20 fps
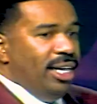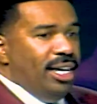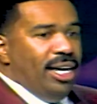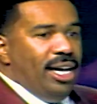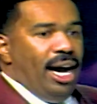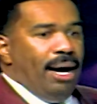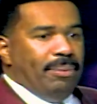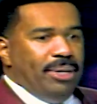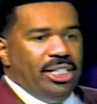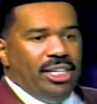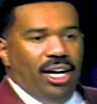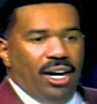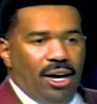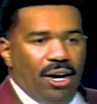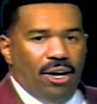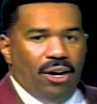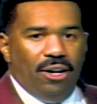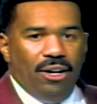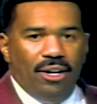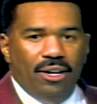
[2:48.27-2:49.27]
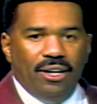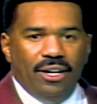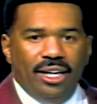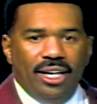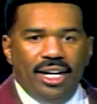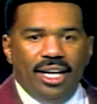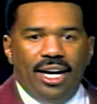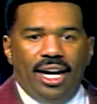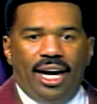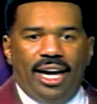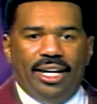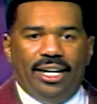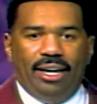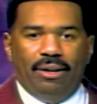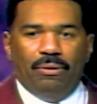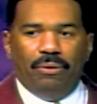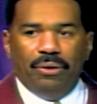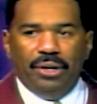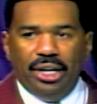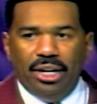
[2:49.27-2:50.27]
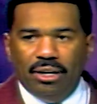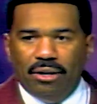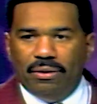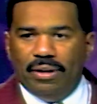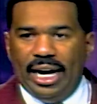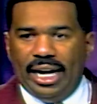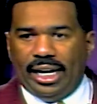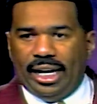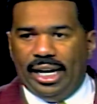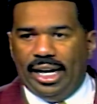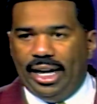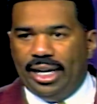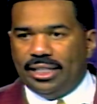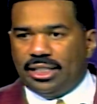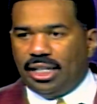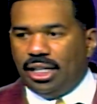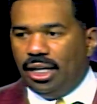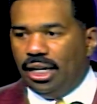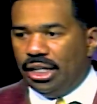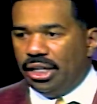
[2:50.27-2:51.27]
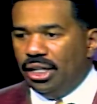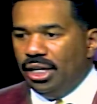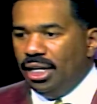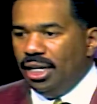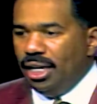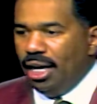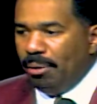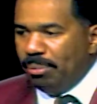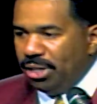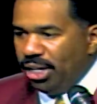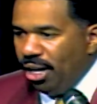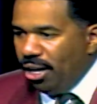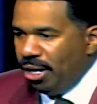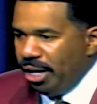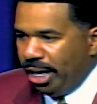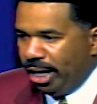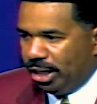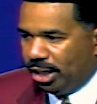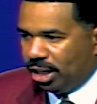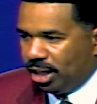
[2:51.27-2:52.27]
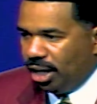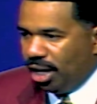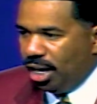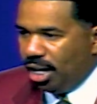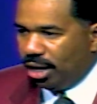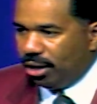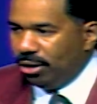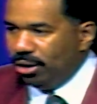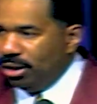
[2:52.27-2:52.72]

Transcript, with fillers: How many y'all had that real ragged ass car? How many y'all had the car